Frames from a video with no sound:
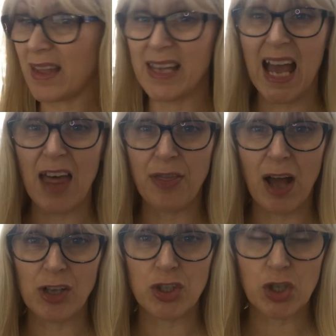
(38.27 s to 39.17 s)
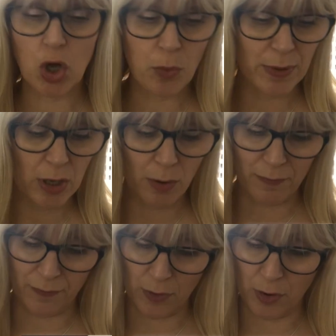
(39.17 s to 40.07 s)
yeah I thought I'd just open it
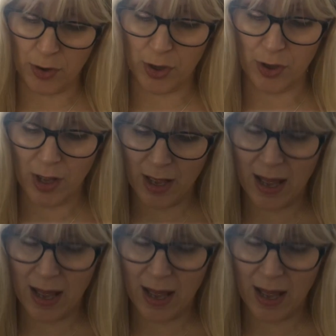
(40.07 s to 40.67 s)
up for you